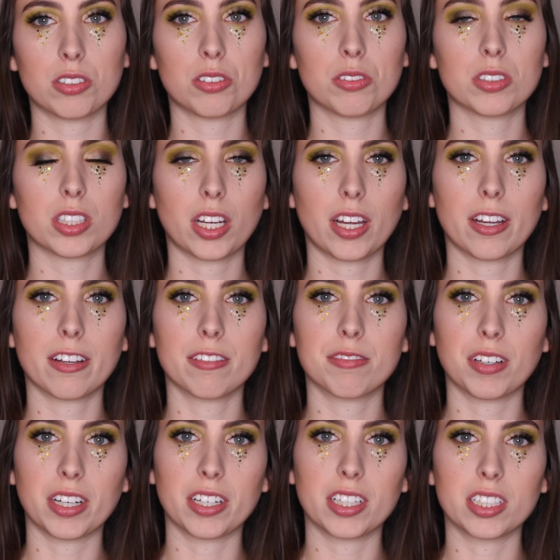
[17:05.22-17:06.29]
use a
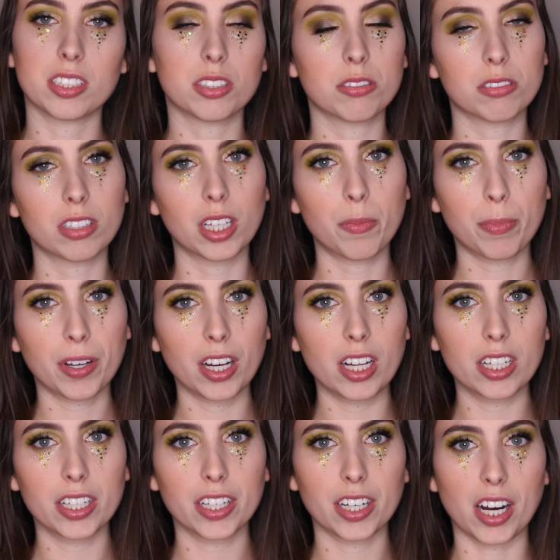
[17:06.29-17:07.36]
very nude lip
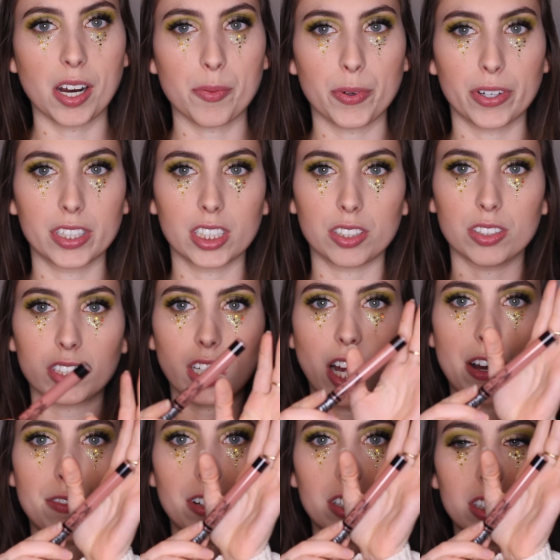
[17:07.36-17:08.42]
color. I'm going to use
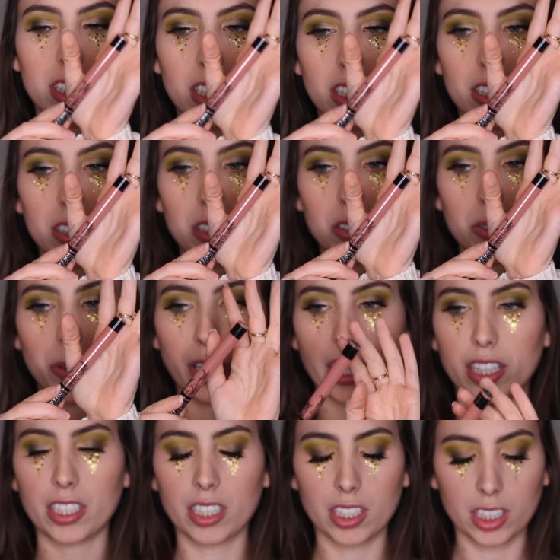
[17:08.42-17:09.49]
Kat Von D
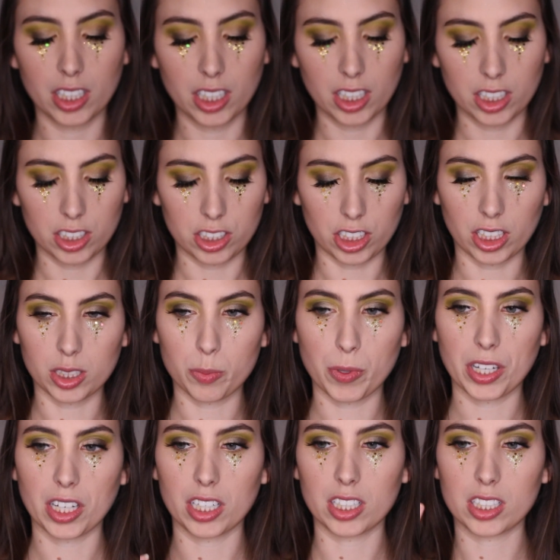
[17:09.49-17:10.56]
Ludwig, just
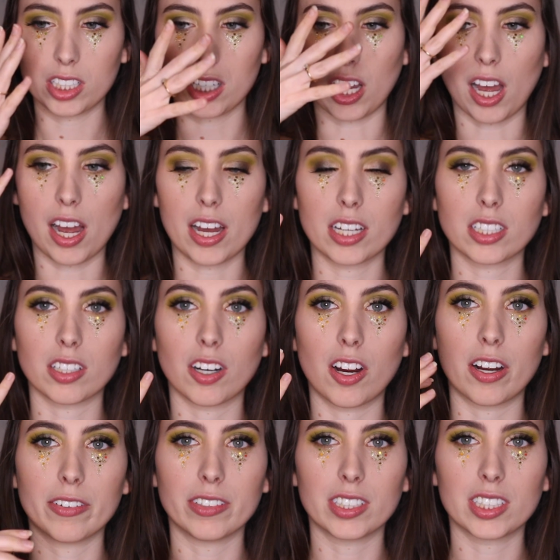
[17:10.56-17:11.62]
because the eyes are
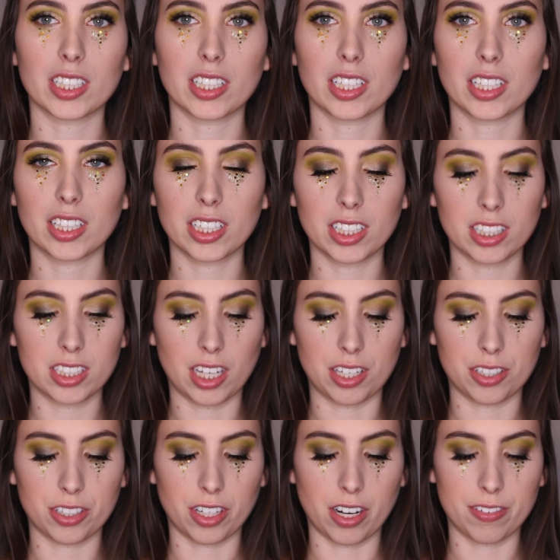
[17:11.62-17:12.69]
obviously the
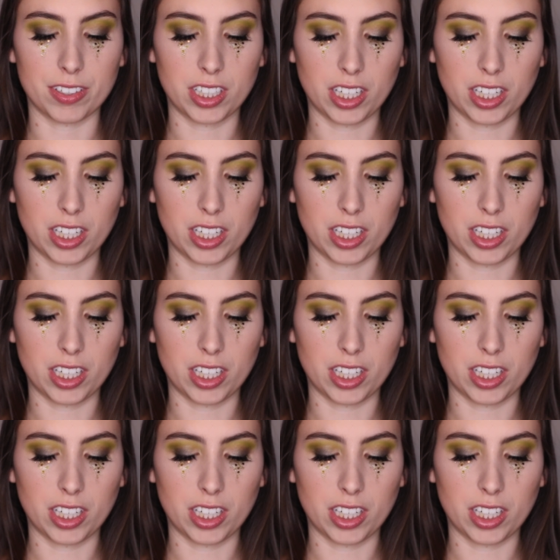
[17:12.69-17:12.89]
center of